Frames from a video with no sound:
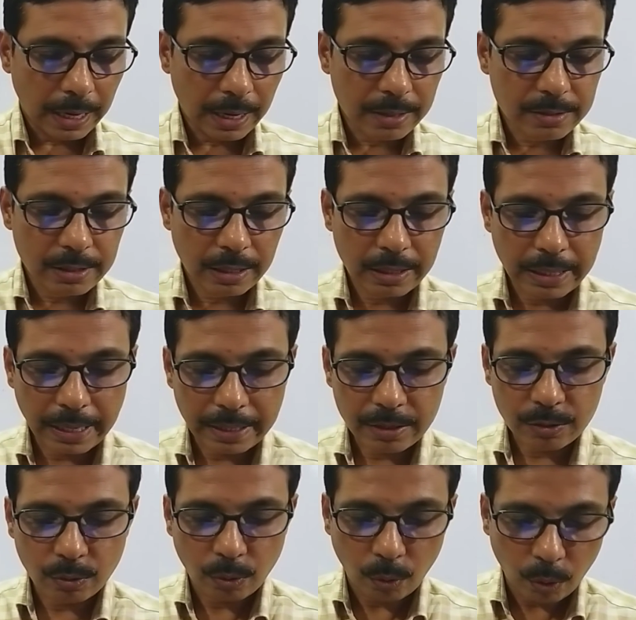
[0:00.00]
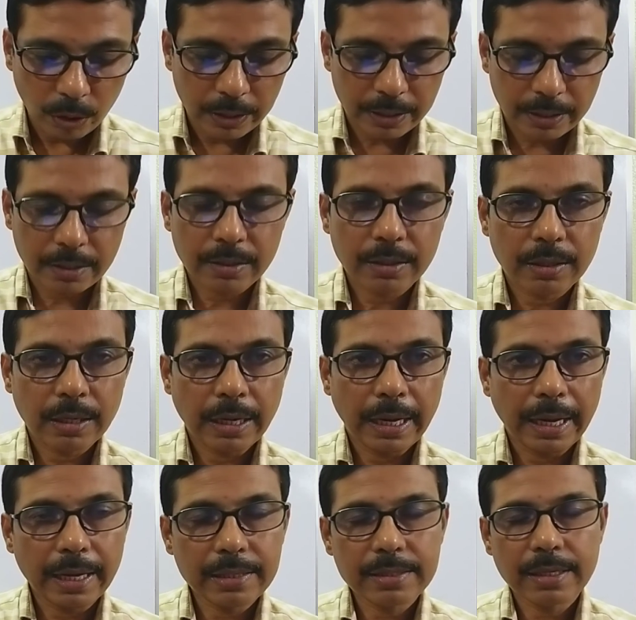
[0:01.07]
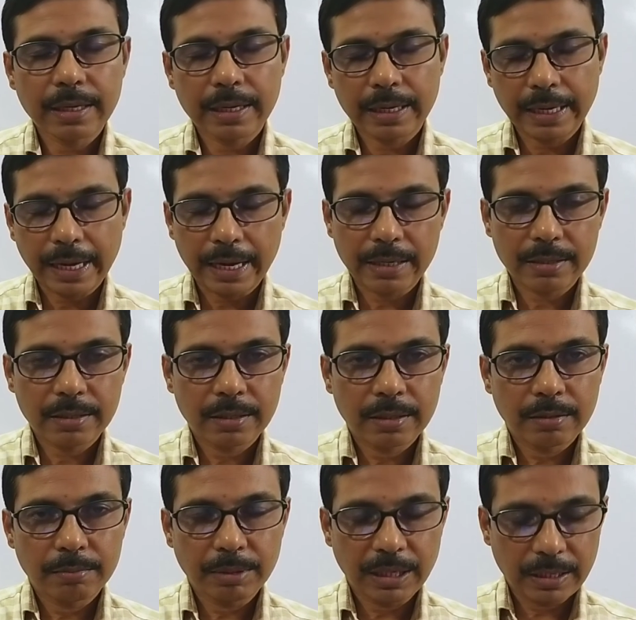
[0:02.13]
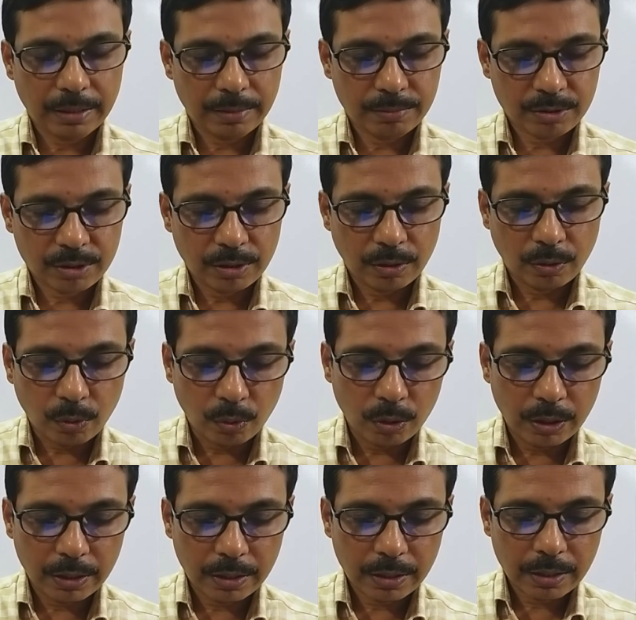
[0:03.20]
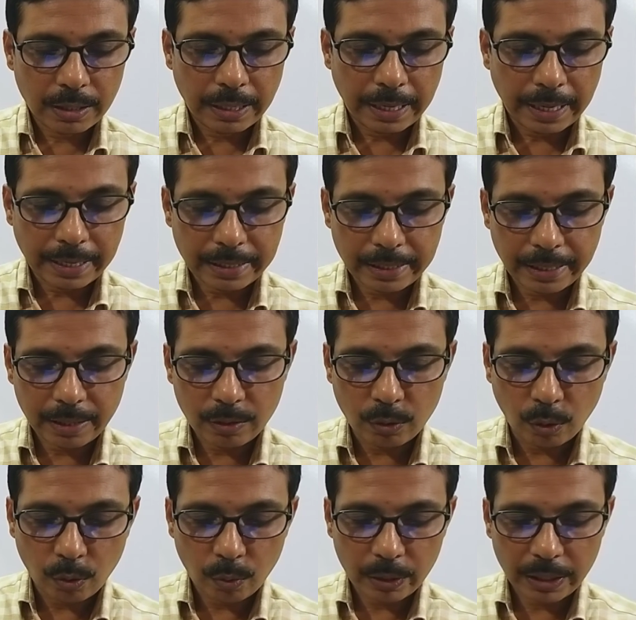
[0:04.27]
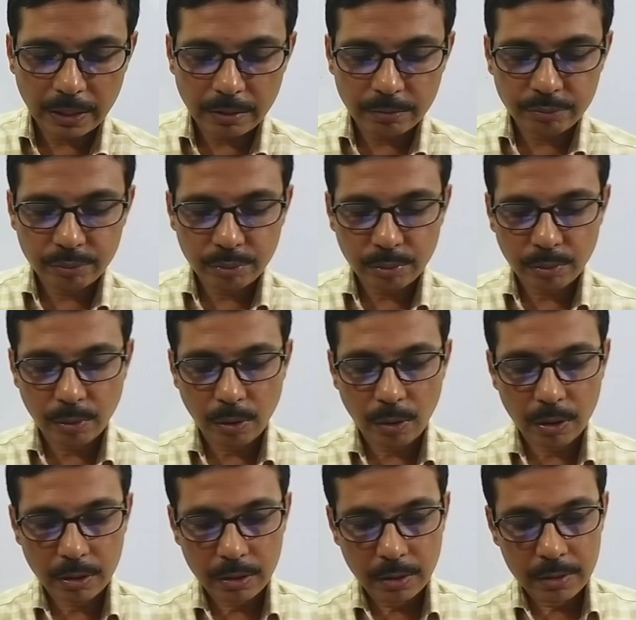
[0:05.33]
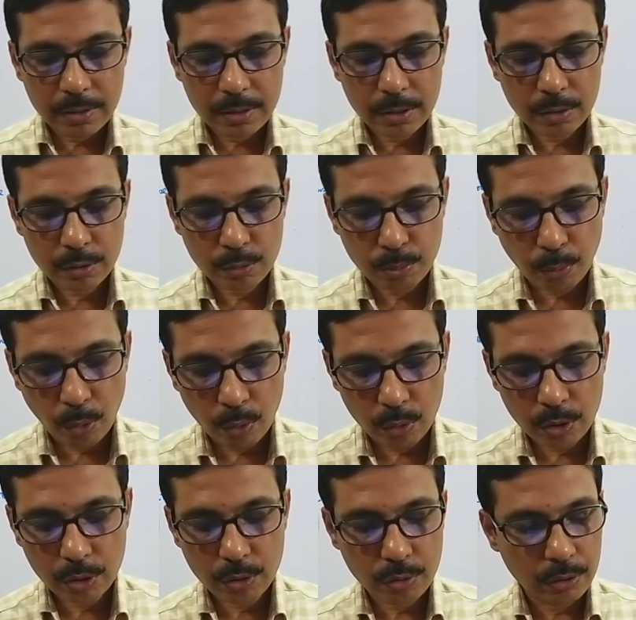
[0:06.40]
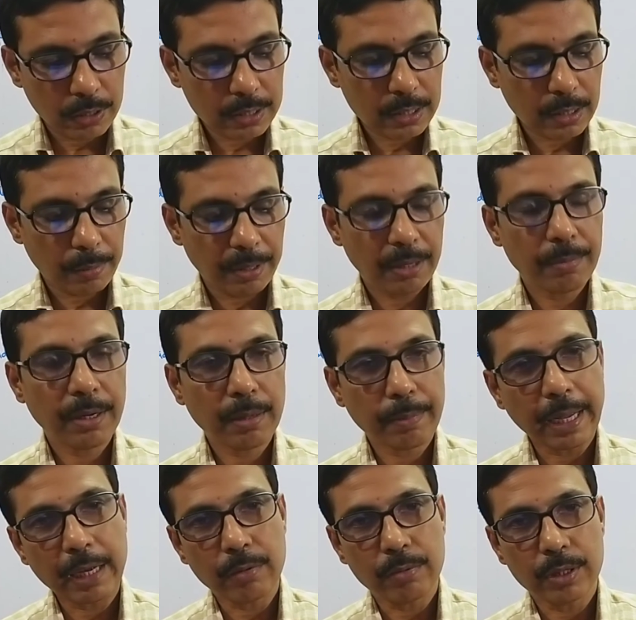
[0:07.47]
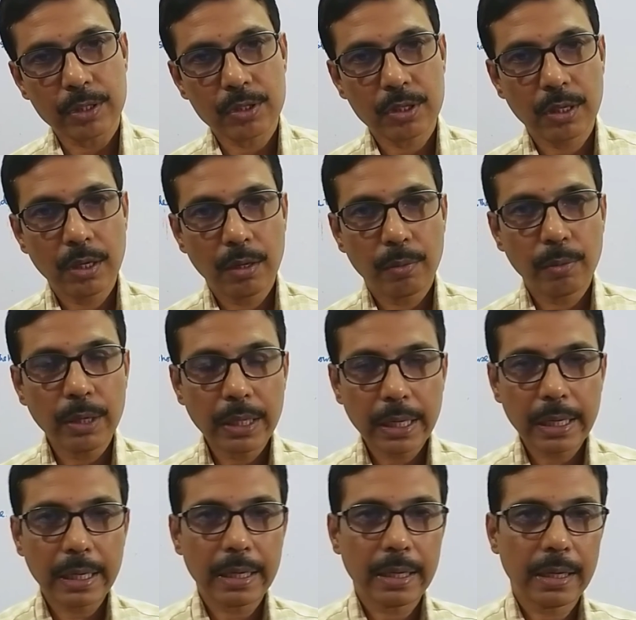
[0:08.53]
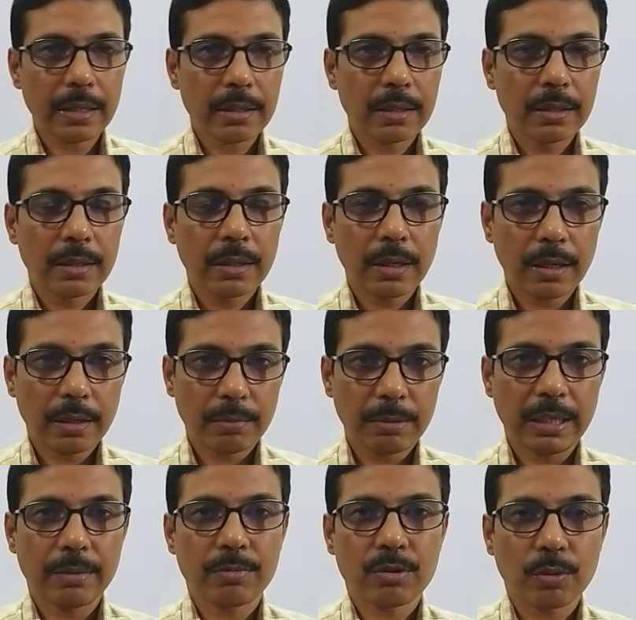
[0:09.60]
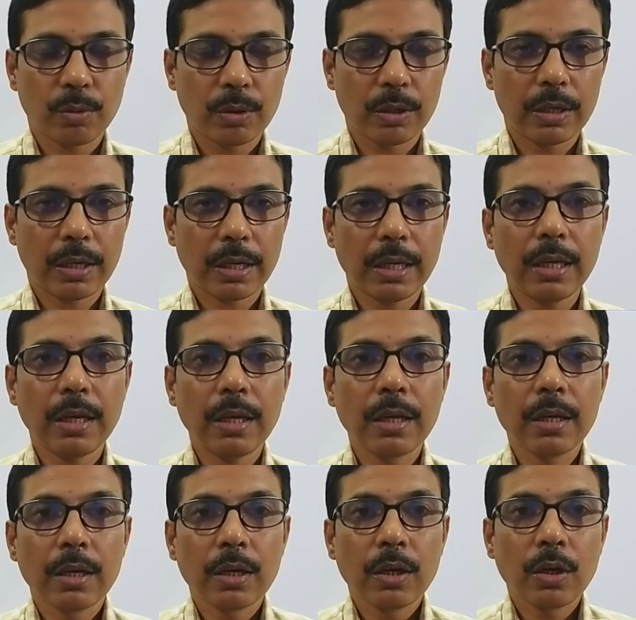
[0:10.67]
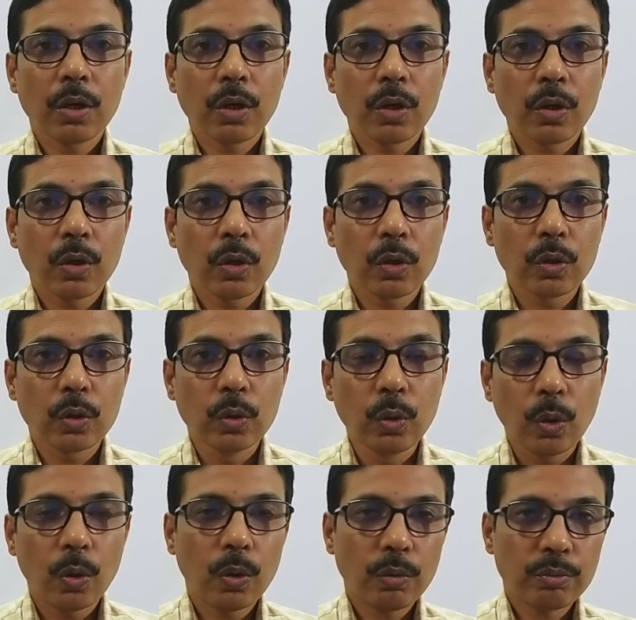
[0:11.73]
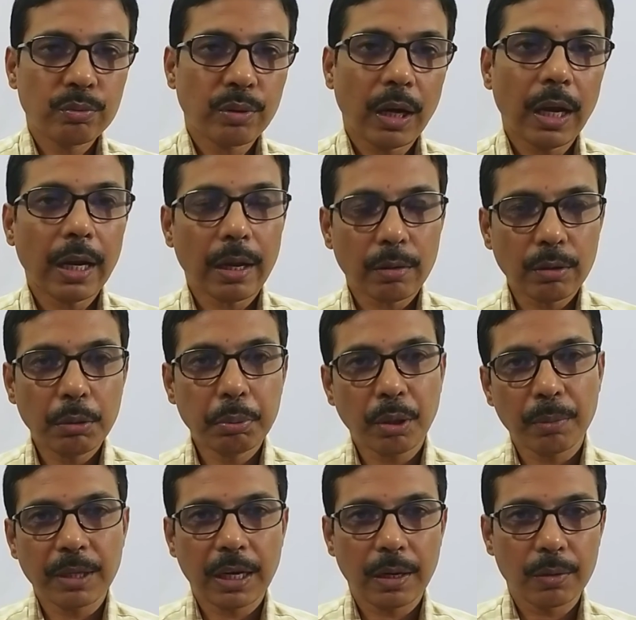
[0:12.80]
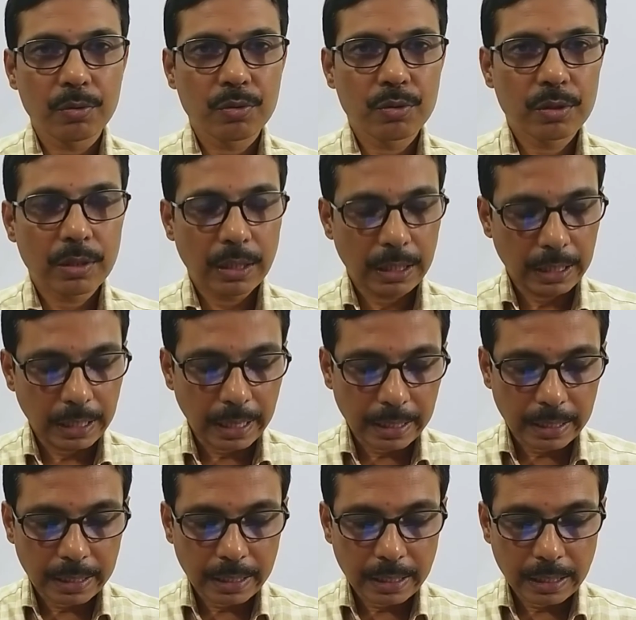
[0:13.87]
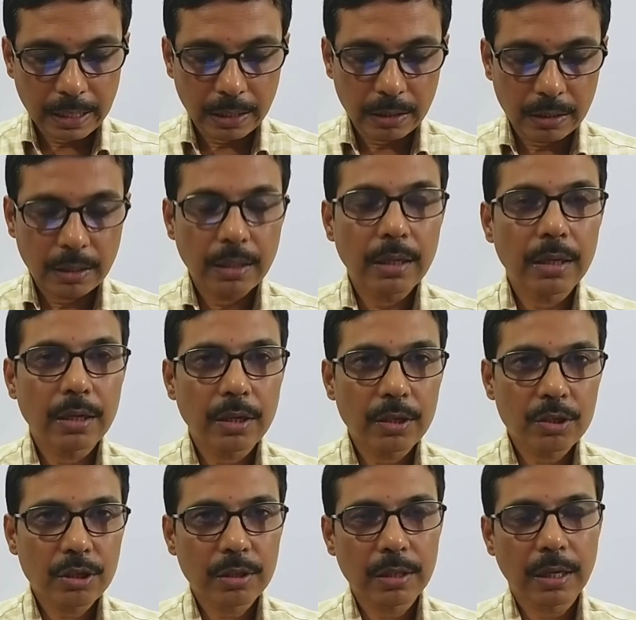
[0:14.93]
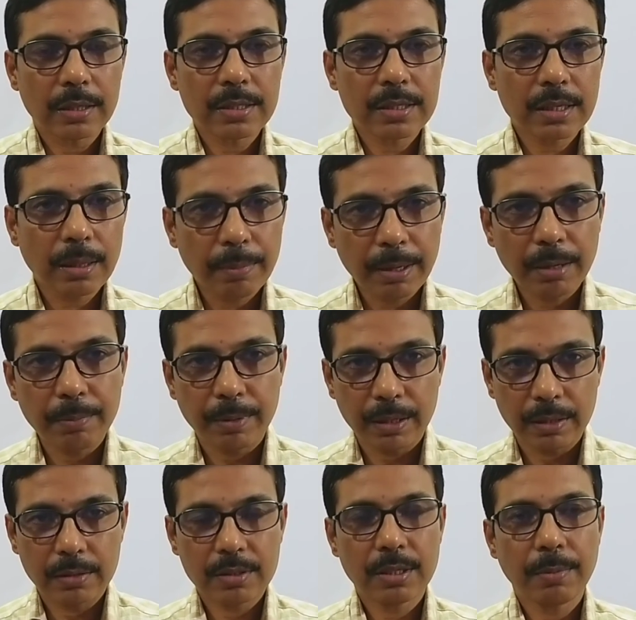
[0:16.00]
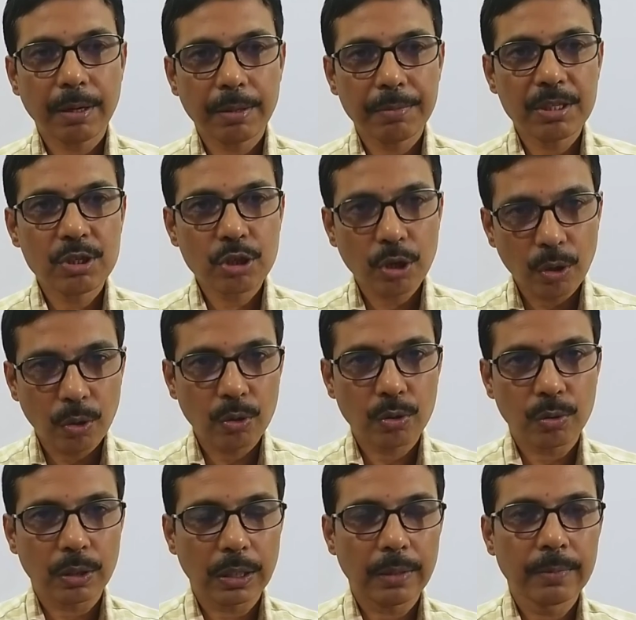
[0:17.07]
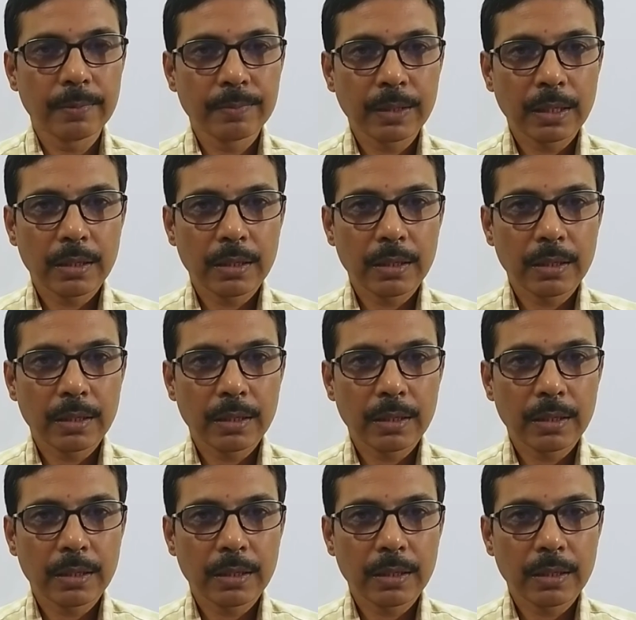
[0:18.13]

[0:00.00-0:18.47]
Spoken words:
As they get older, as the cat becomes older, and they go in for sport to the suburban backwards. When a cat becomes older, he go far away from the house and he reach the suburban. Suburban is Shahodtoli.